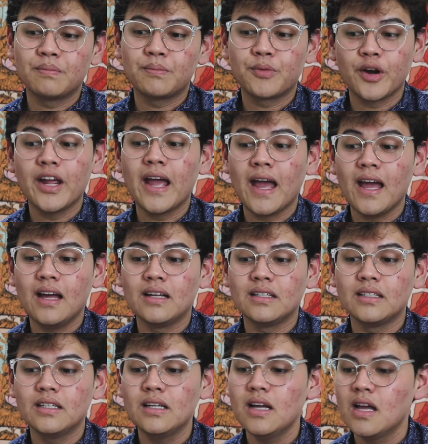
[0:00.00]

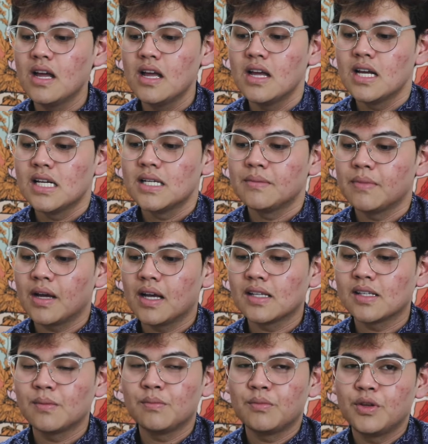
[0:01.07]
pre-hand
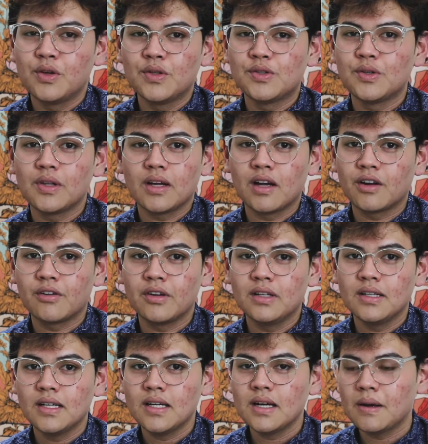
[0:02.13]
because I'm used to like
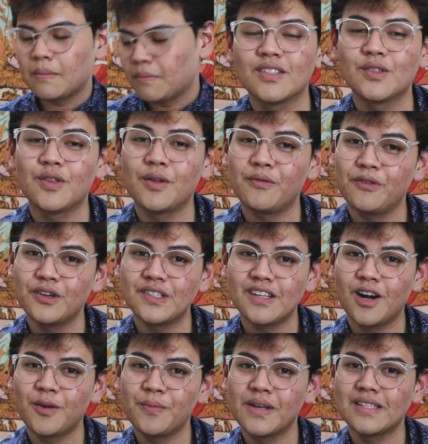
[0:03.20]
acrylic. So the first
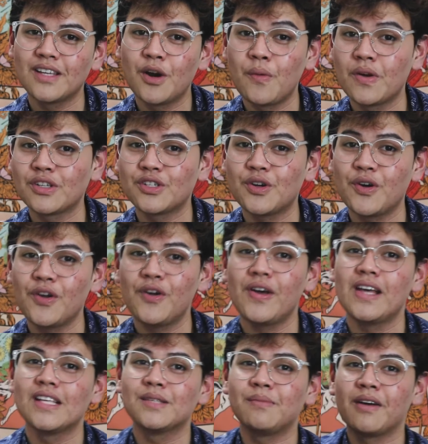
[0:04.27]
art piece that I want to show you
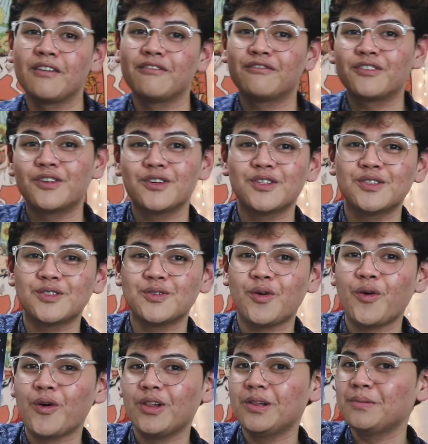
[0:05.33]
is my first
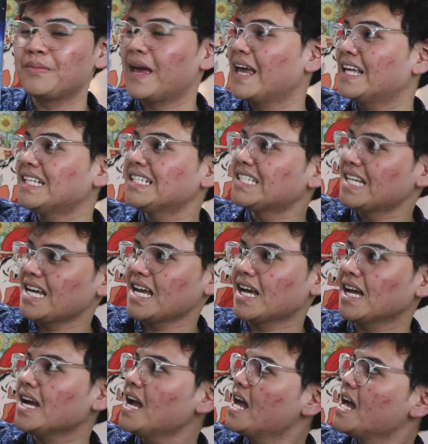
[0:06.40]
oil
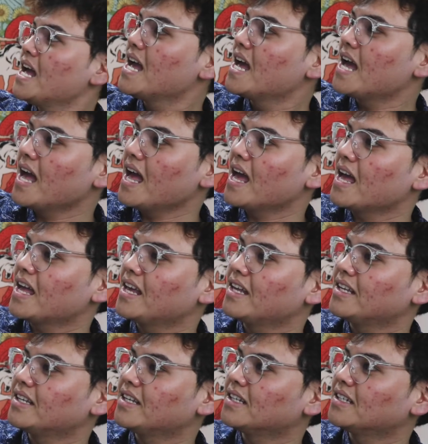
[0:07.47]
painting.
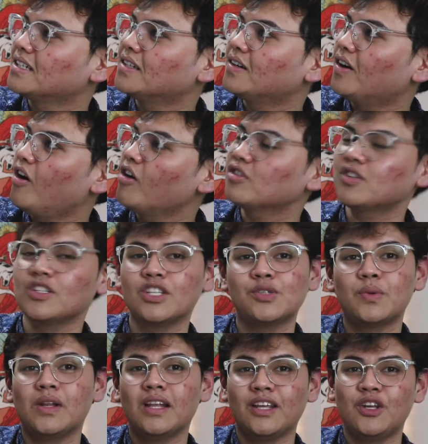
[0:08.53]
And also I just
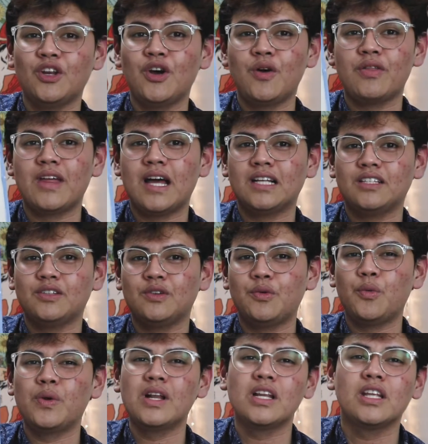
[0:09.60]
want to let you know that
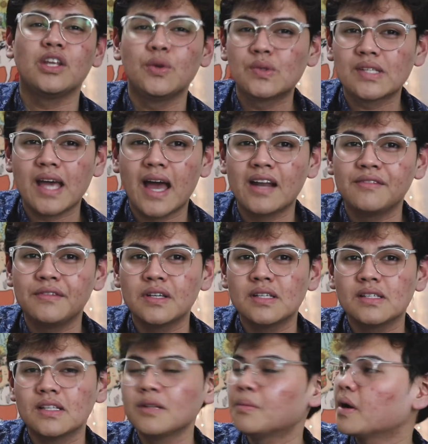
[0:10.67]
we didn't use
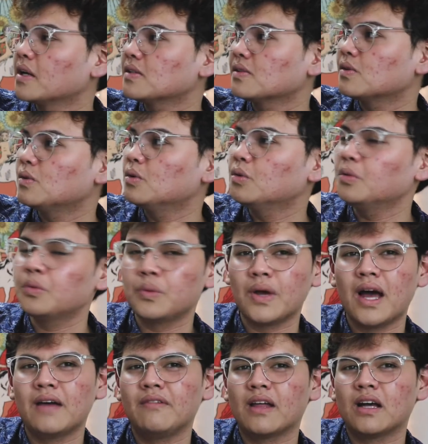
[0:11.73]
canvas in my school. We
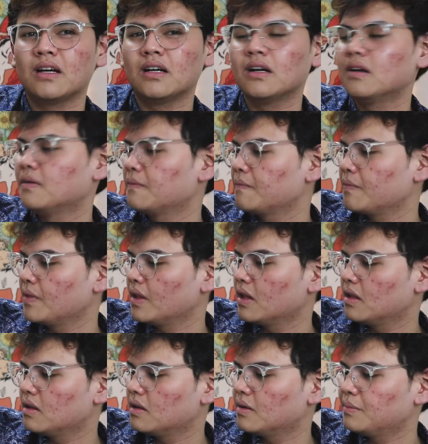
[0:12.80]
had like a
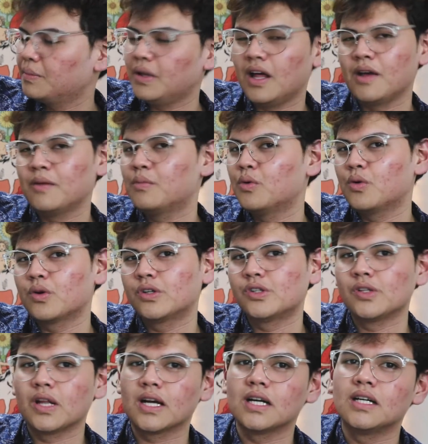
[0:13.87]
plyboard or
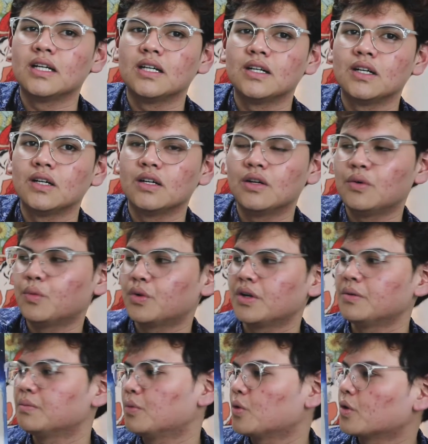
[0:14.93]
like a
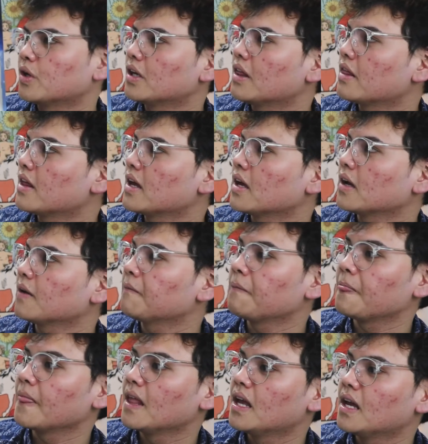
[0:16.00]
wooden board thing.
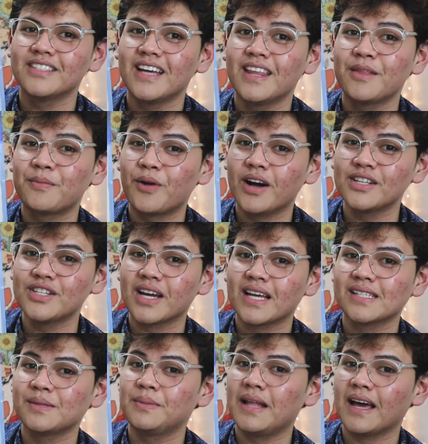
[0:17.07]
And the project
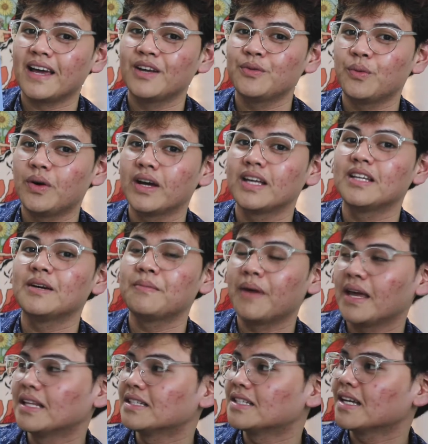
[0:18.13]
is a black and white
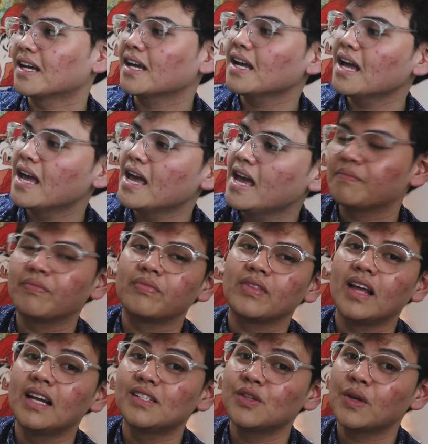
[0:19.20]
painting.
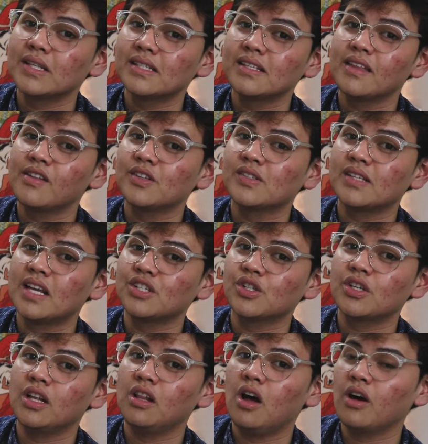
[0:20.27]
And as you can see, there's
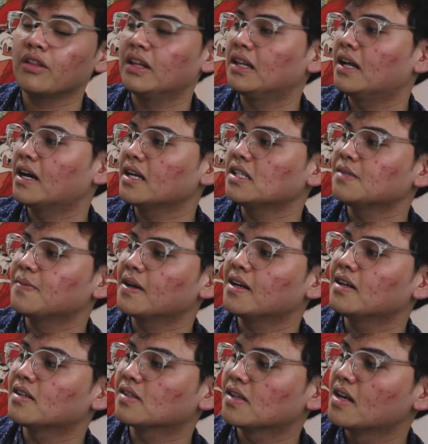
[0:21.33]
tension along the lines
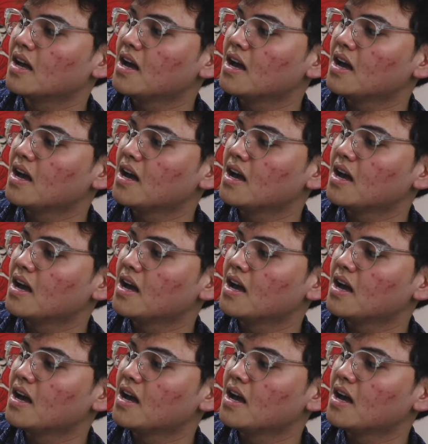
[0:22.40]
because